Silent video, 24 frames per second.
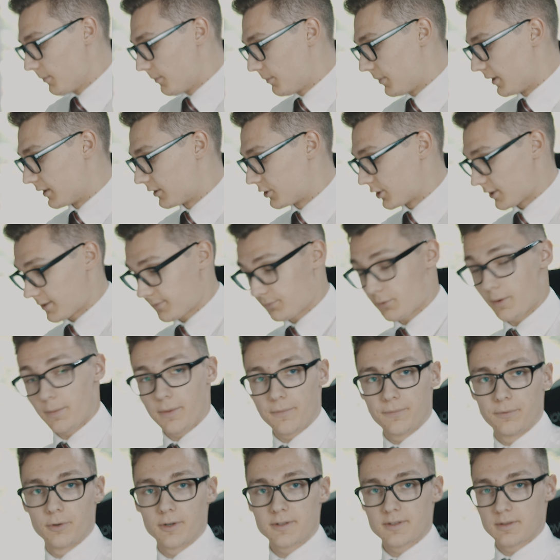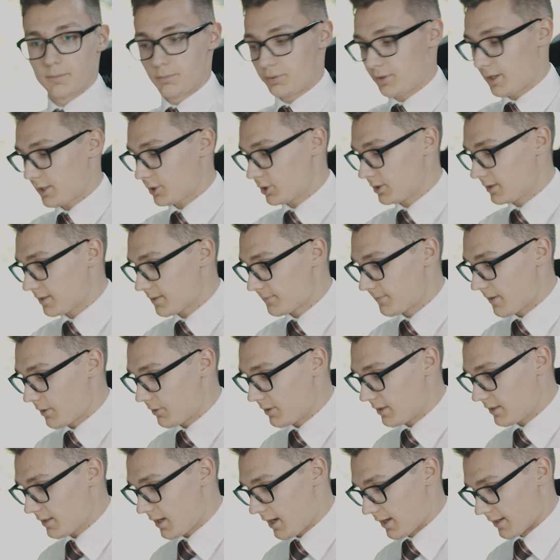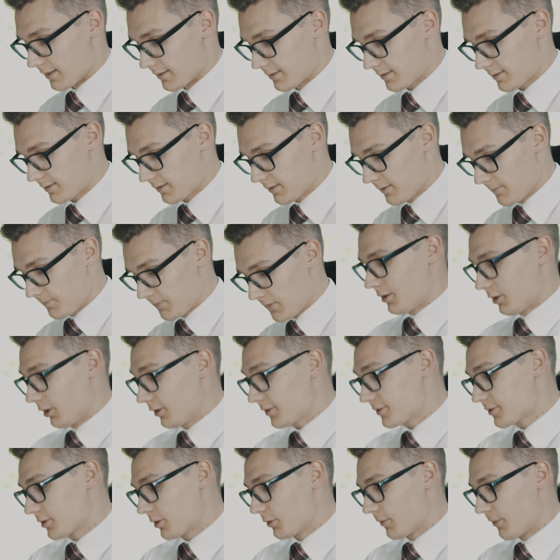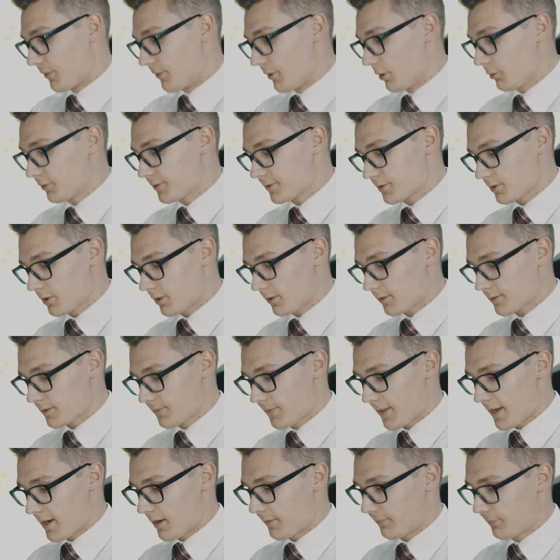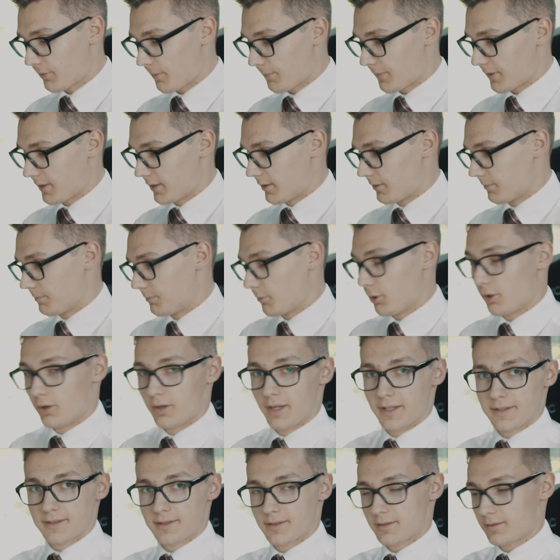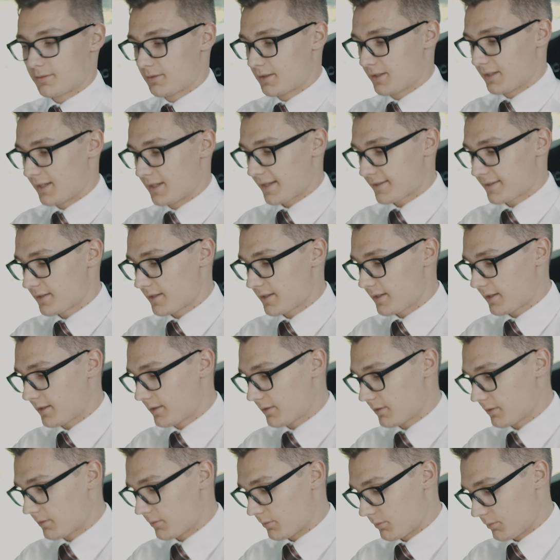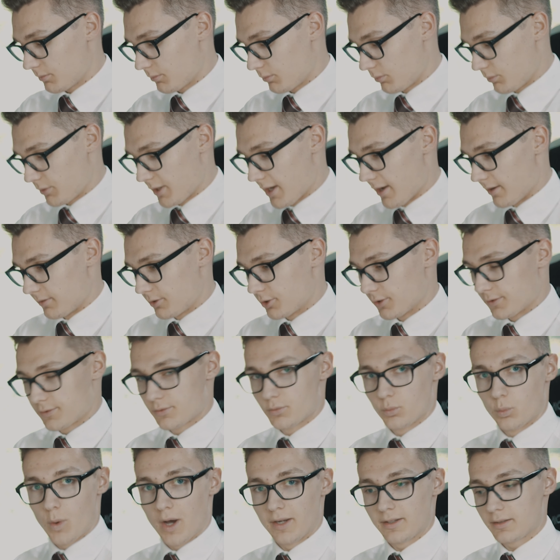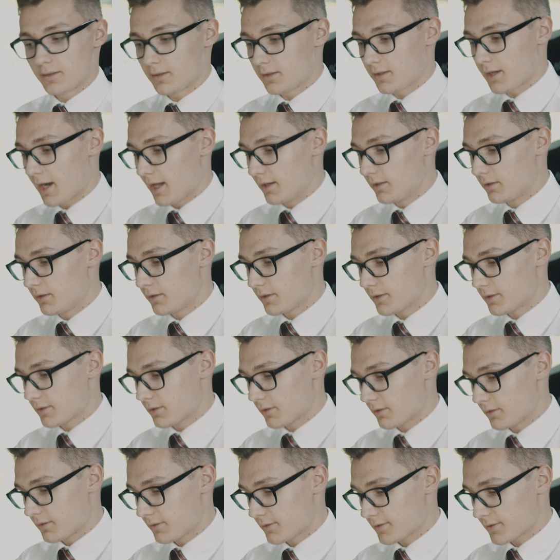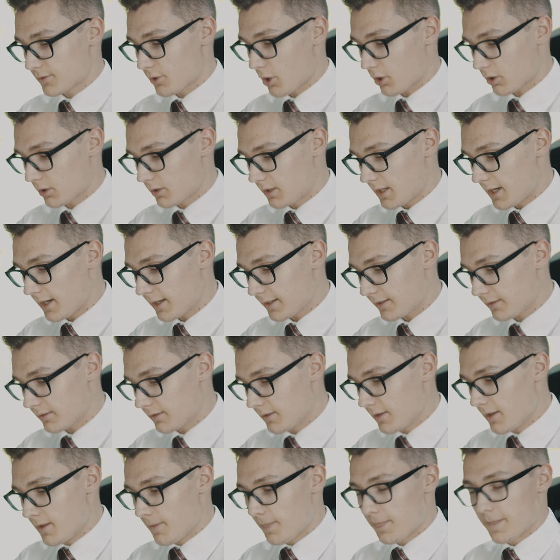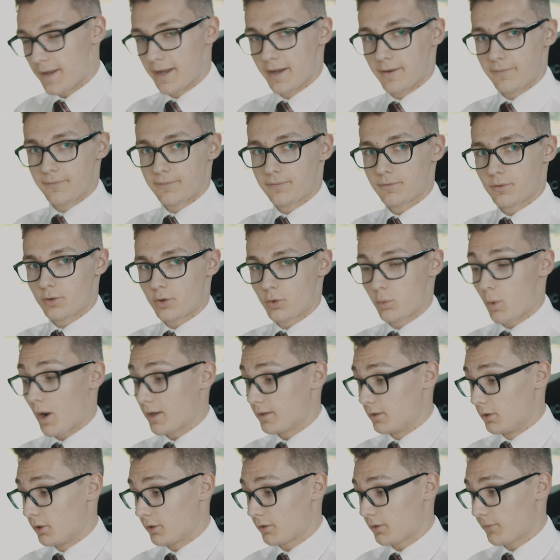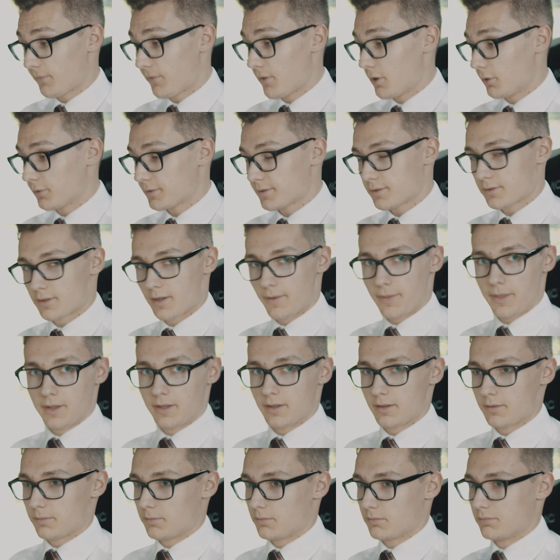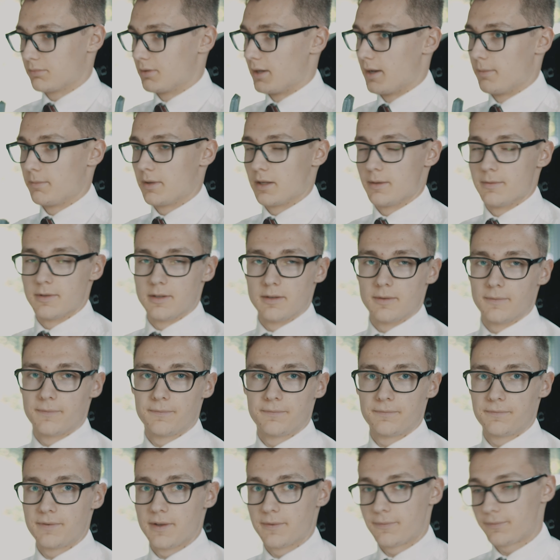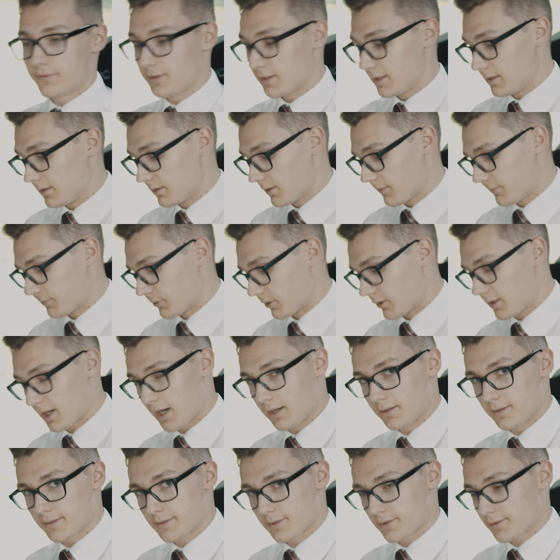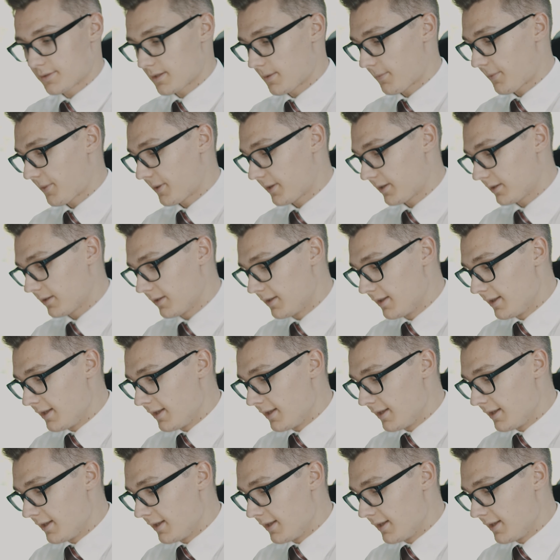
But just from the first impression, it's very nice. Also, those socks, they are from their more or less classic, just one colored sock line. They have quite a lot of those, I think maybe 15 different colors or something.